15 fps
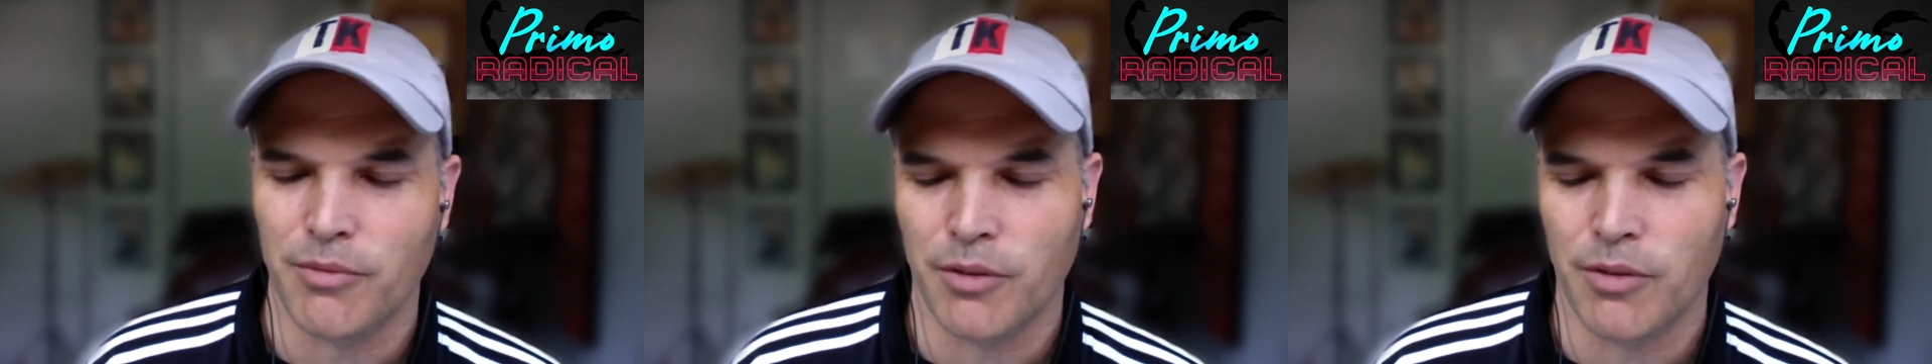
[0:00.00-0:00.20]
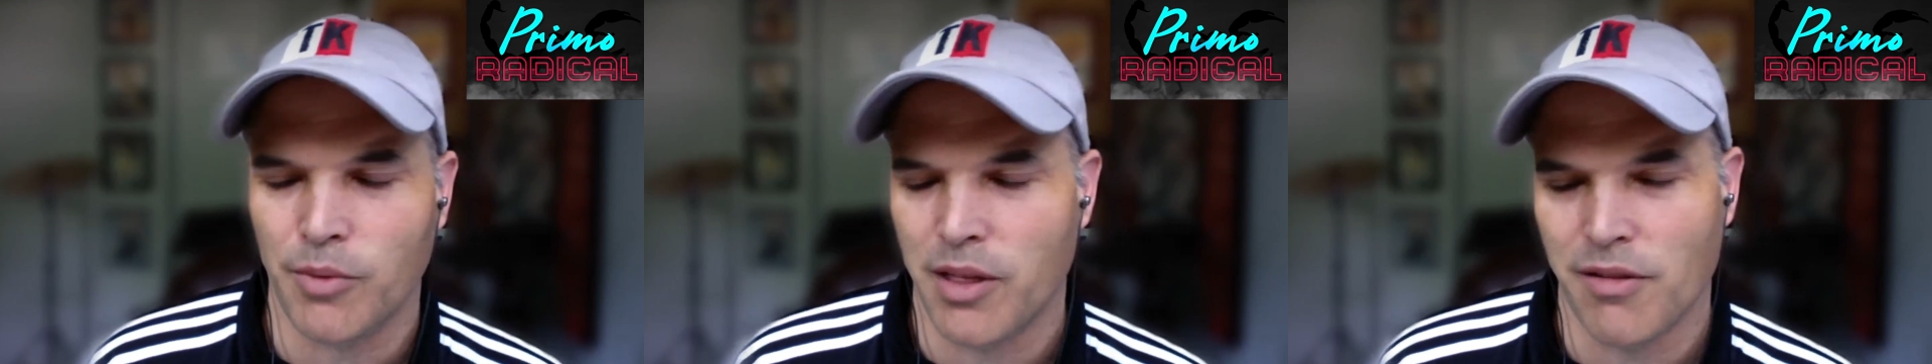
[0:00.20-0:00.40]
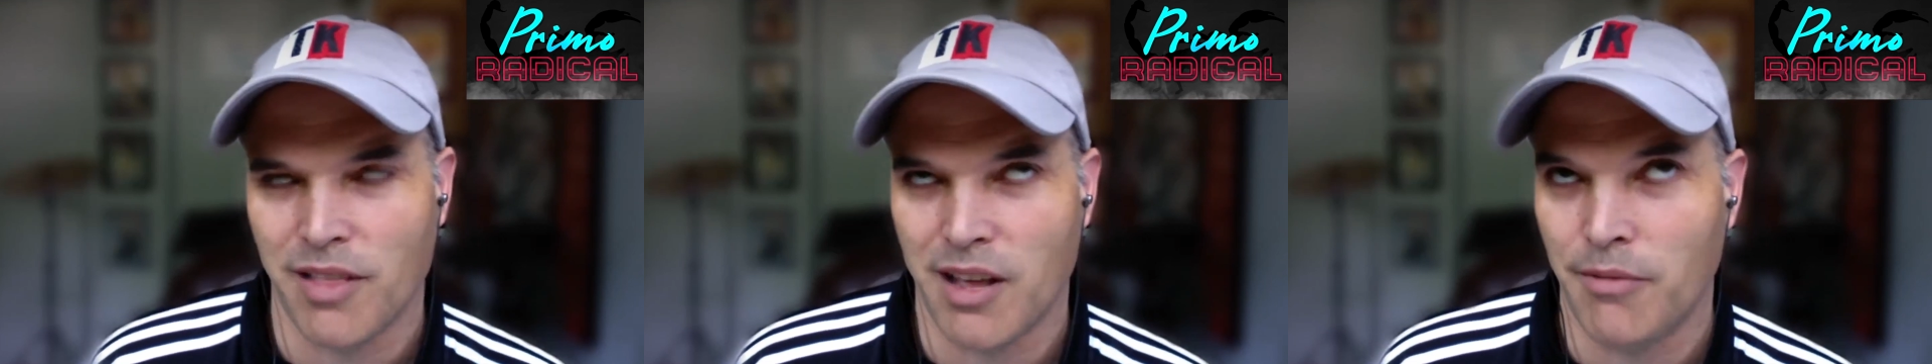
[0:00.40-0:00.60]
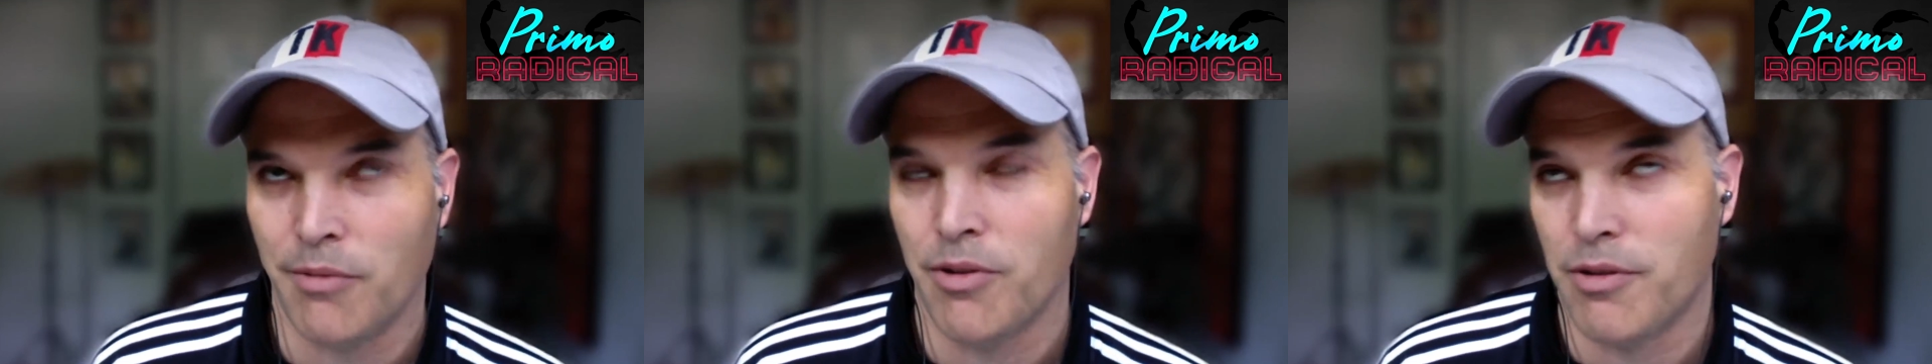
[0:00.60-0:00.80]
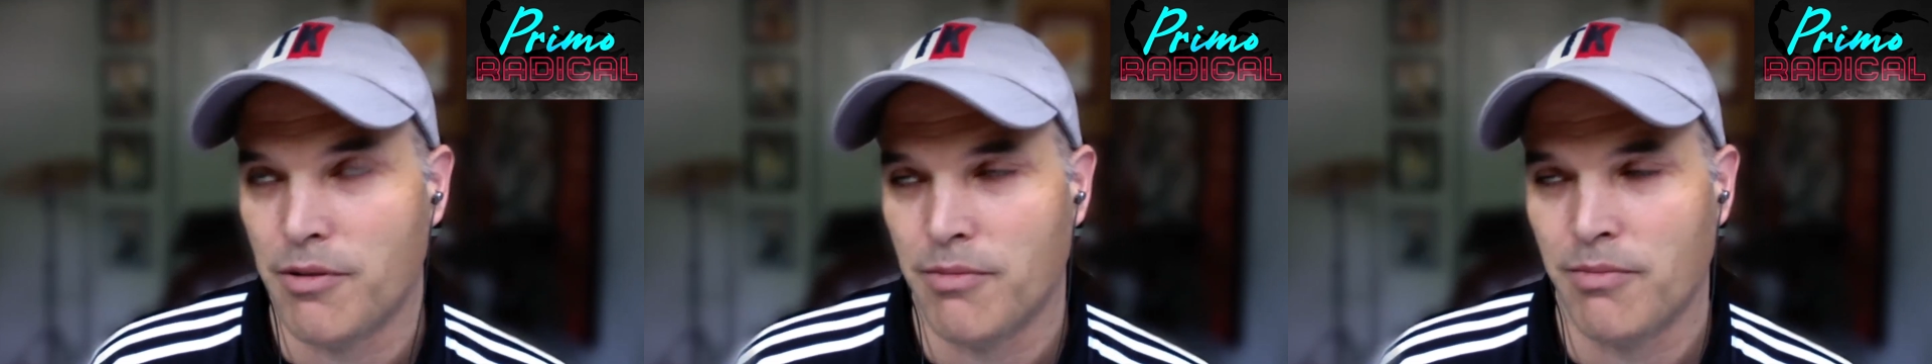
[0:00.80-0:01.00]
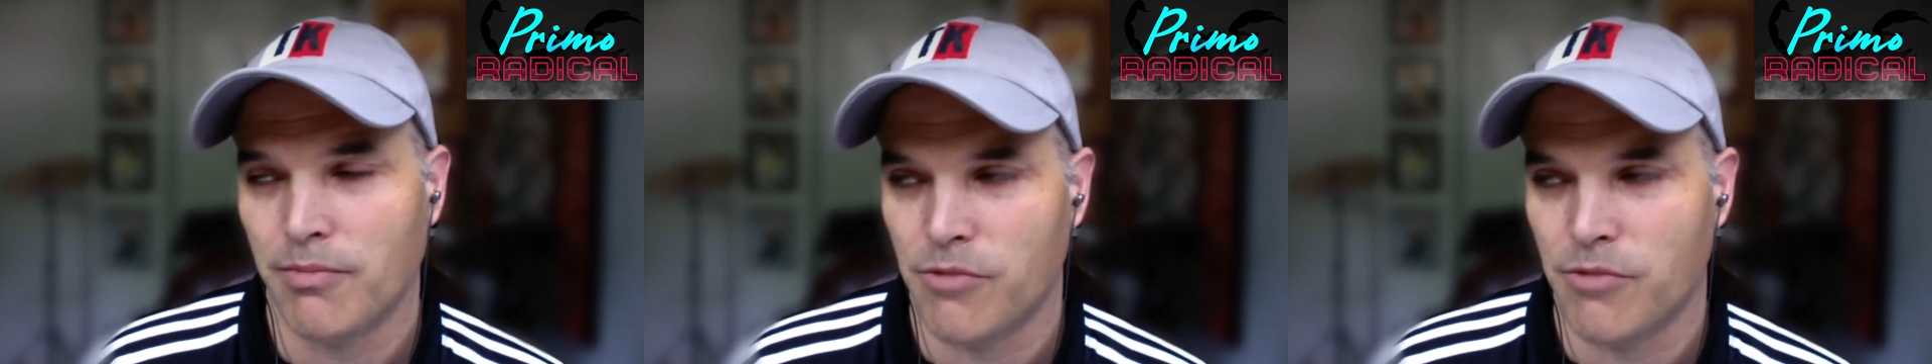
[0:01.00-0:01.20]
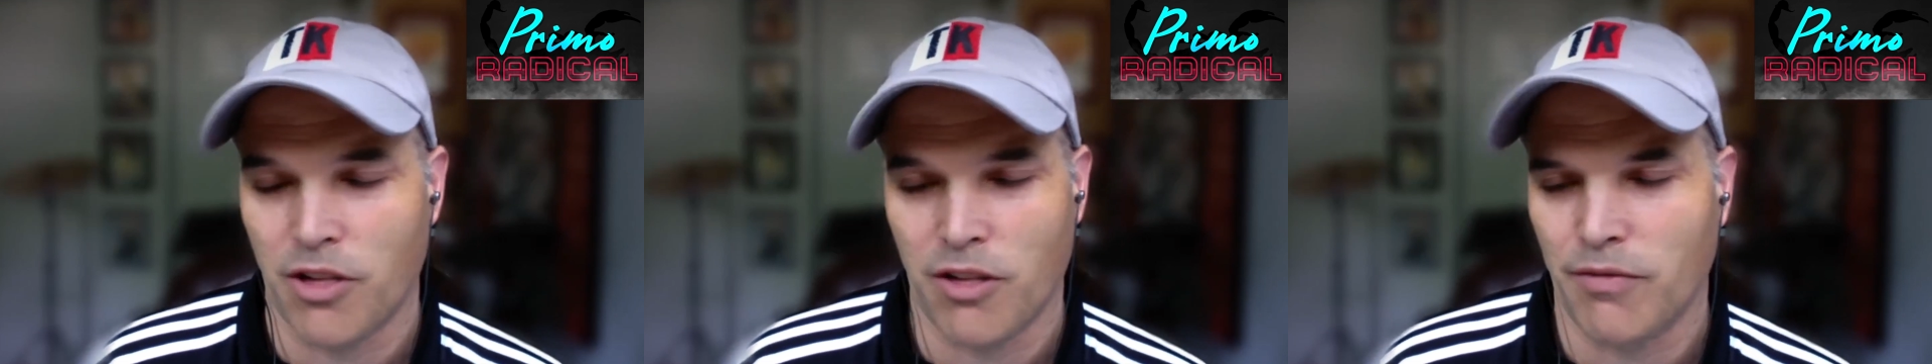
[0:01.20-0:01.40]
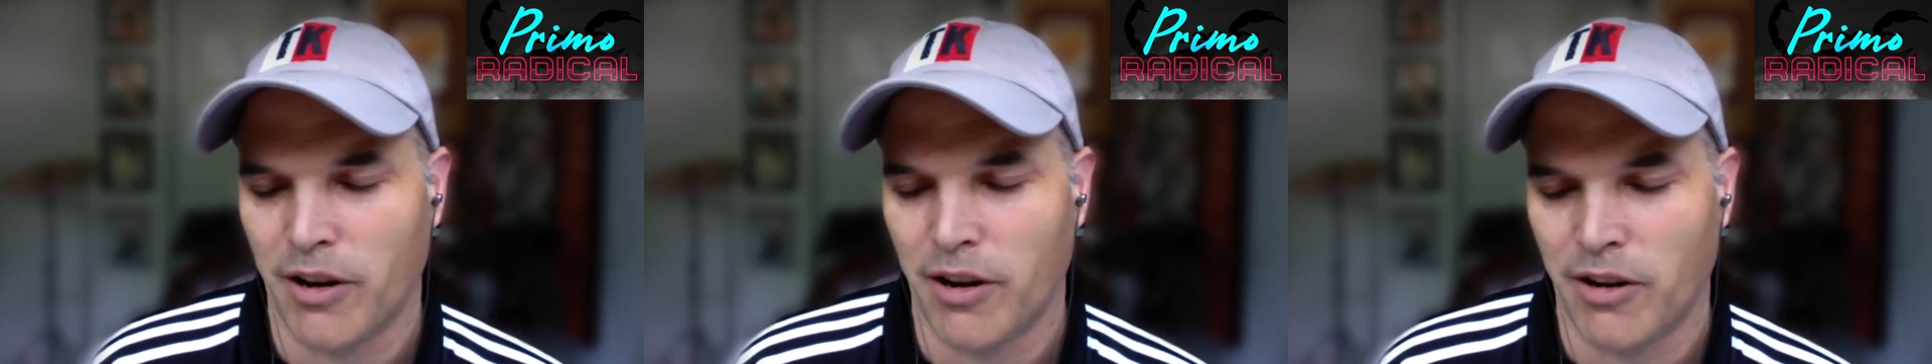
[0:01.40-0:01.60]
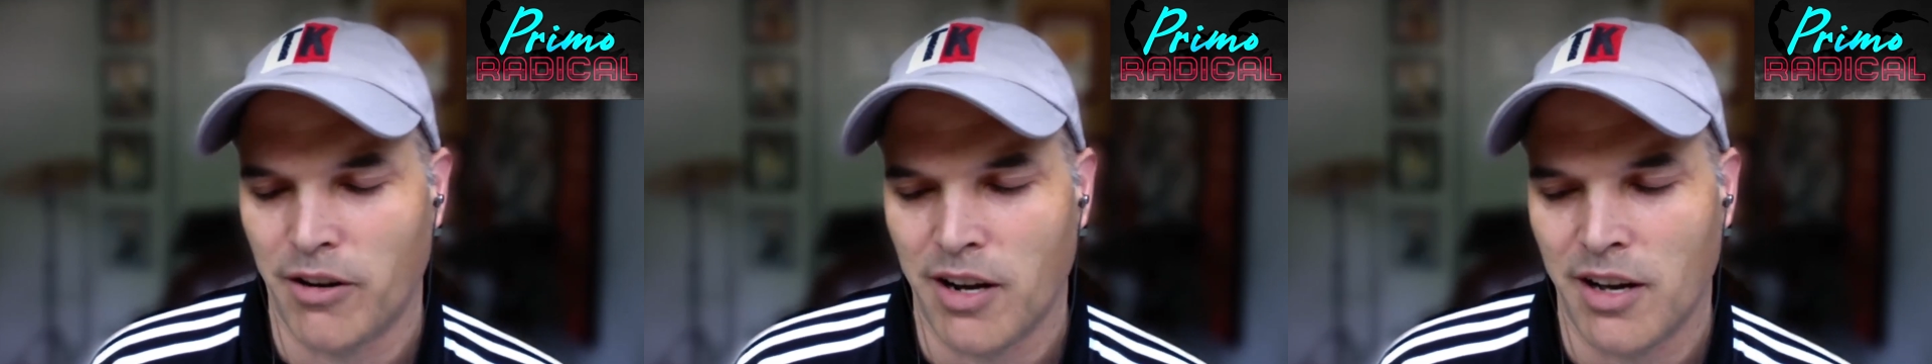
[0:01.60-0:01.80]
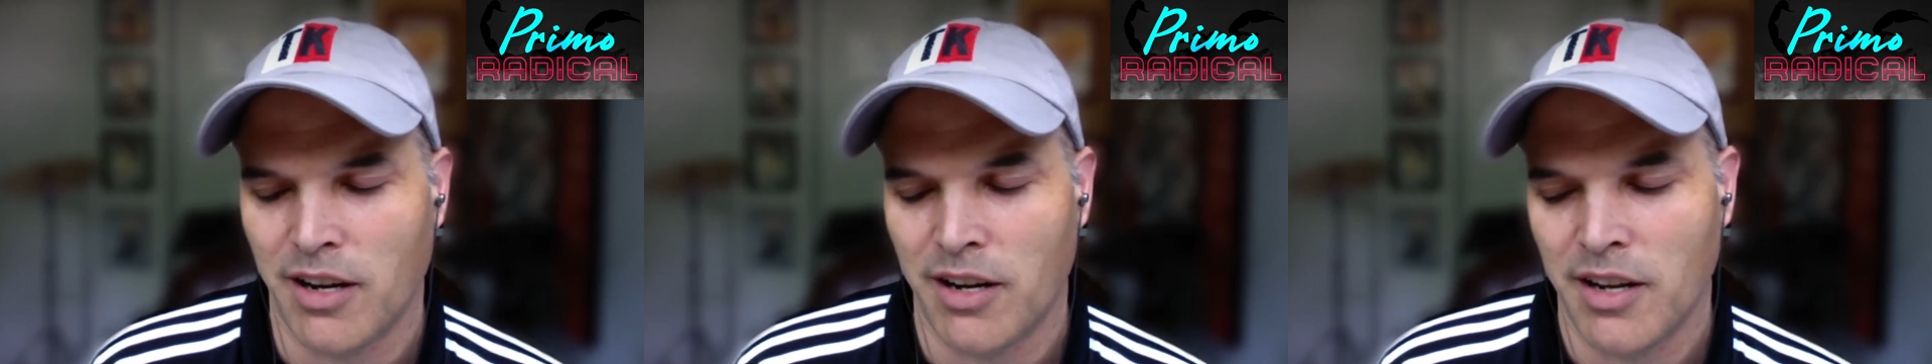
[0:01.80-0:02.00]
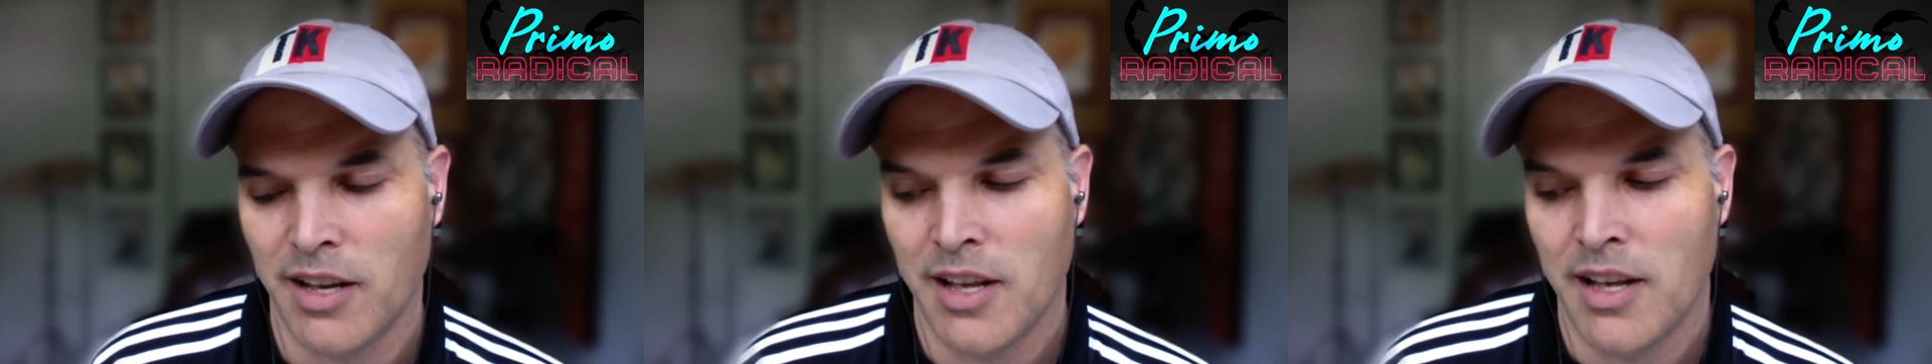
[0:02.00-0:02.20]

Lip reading: whether that was justified or not.